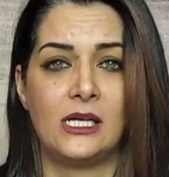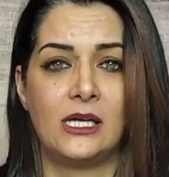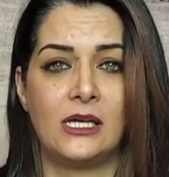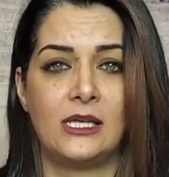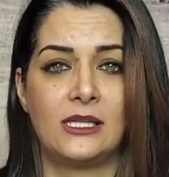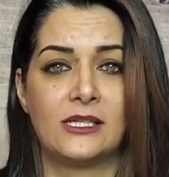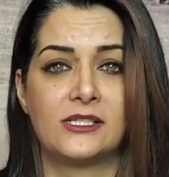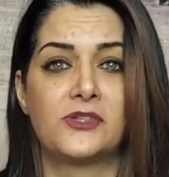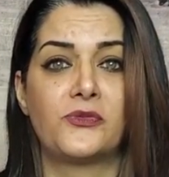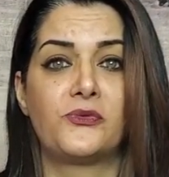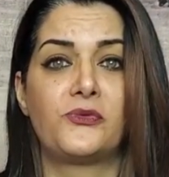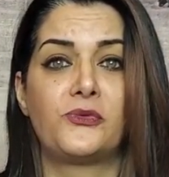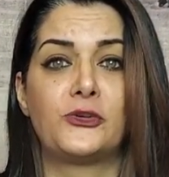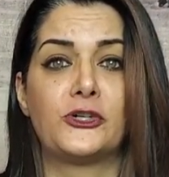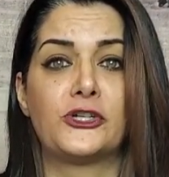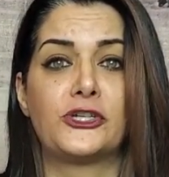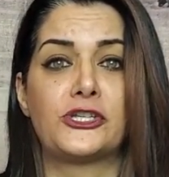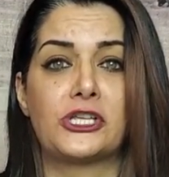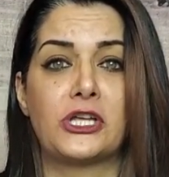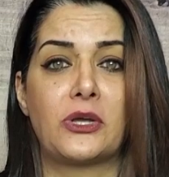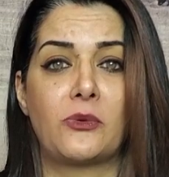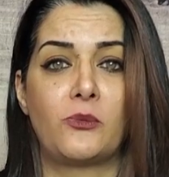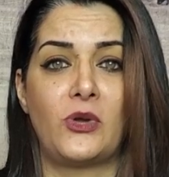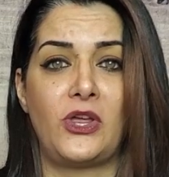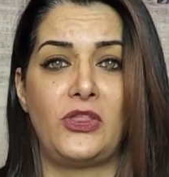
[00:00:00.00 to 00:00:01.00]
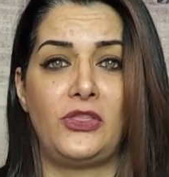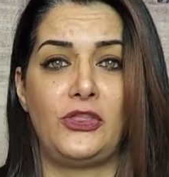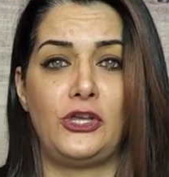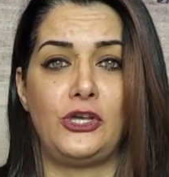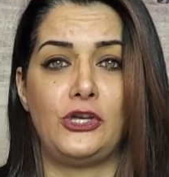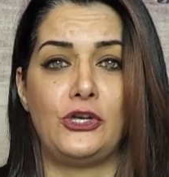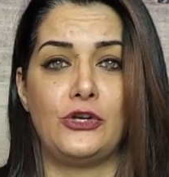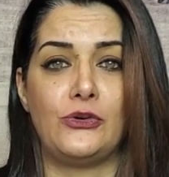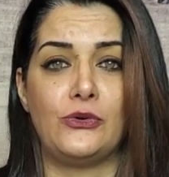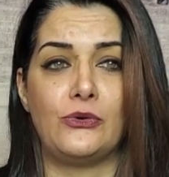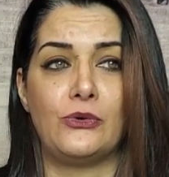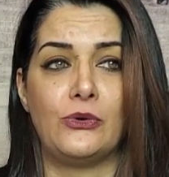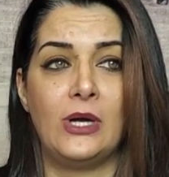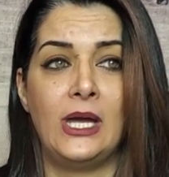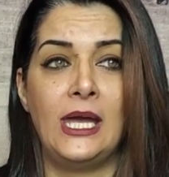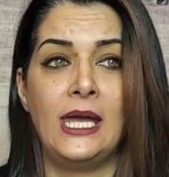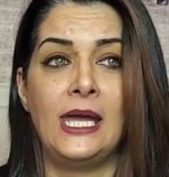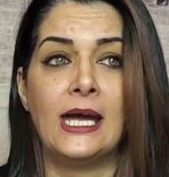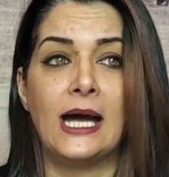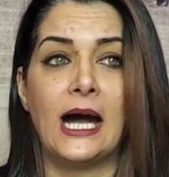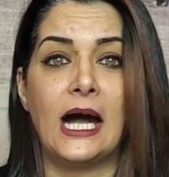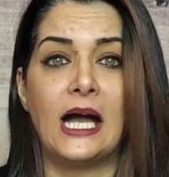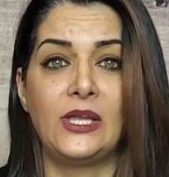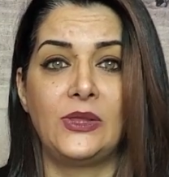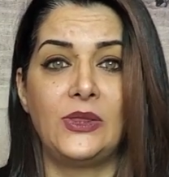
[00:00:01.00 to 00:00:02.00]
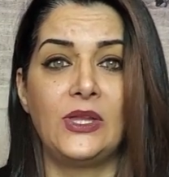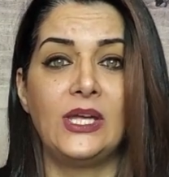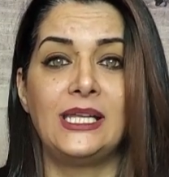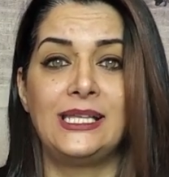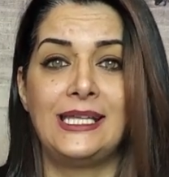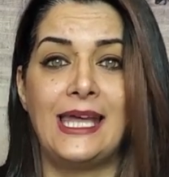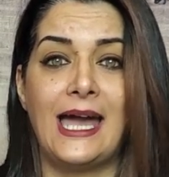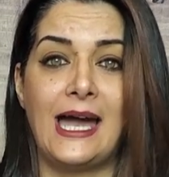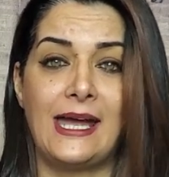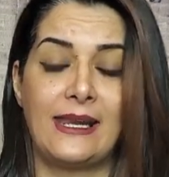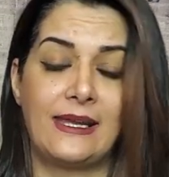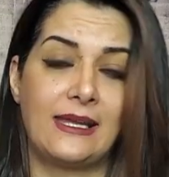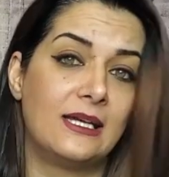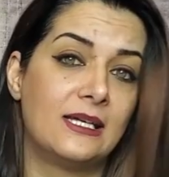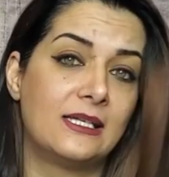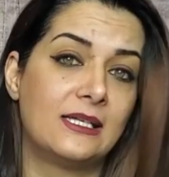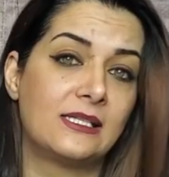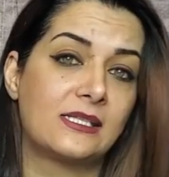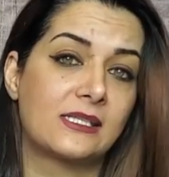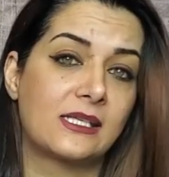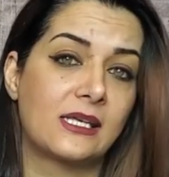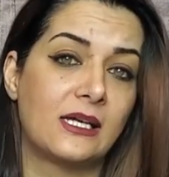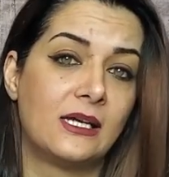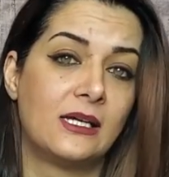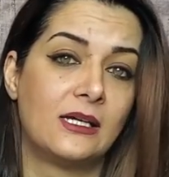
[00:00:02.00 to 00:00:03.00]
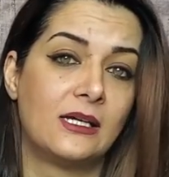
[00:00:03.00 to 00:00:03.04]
That's the first thing we do. I think that is